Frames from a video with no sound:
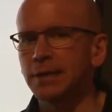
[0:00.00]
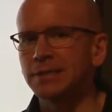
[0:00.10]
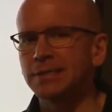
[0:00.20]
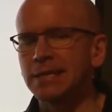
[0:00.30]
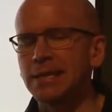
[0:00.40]
and
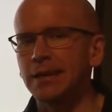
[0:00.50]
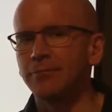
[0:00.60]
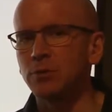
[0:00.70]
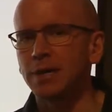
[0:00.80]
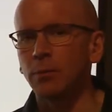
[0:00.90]
see
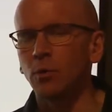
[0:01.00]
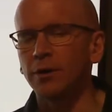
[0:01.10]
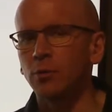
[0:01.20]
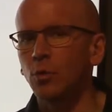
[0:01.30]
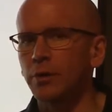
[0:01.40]
if you get
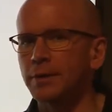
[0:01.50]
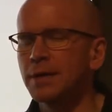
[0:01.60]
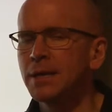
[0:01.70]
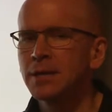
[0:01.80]
one to work.